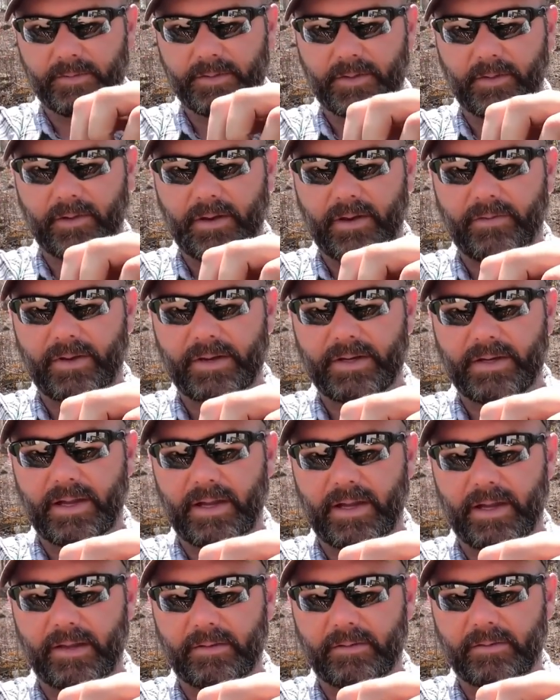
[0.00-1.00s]
So every
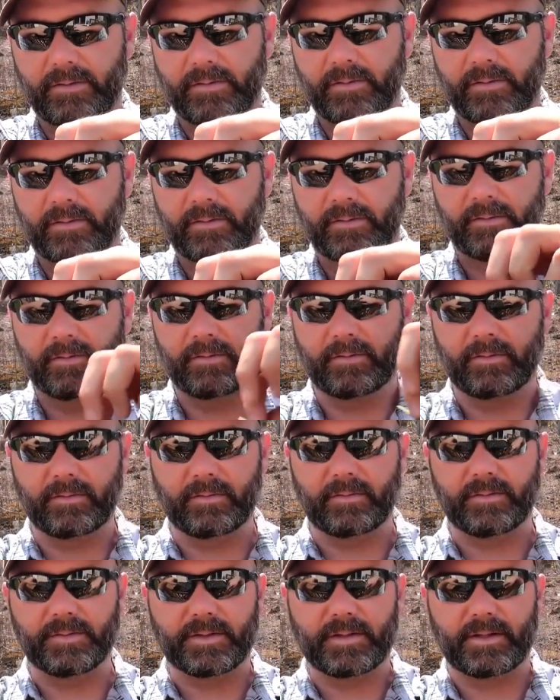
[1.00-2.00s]
day
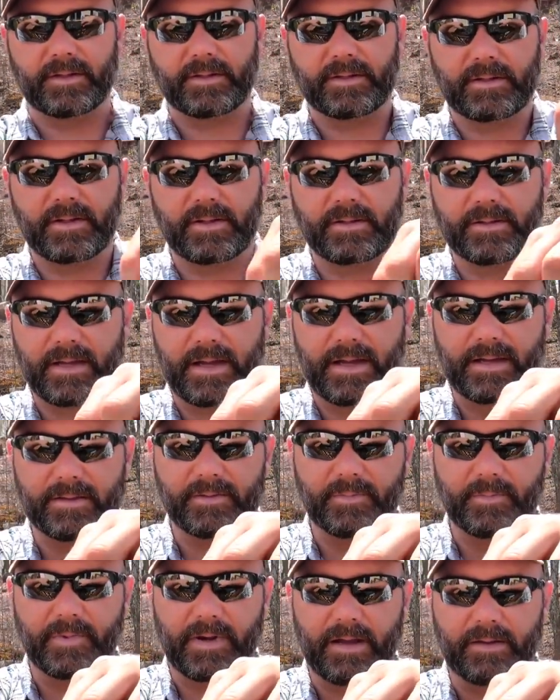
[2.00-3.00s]
since these guys
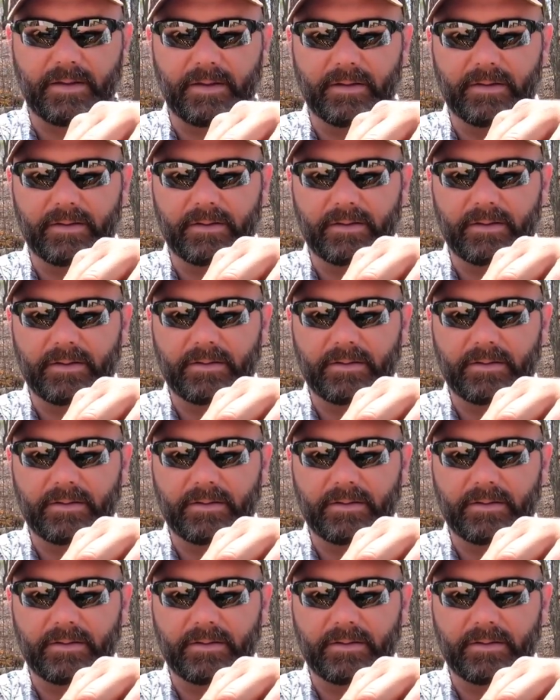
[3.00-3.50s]
sprouted,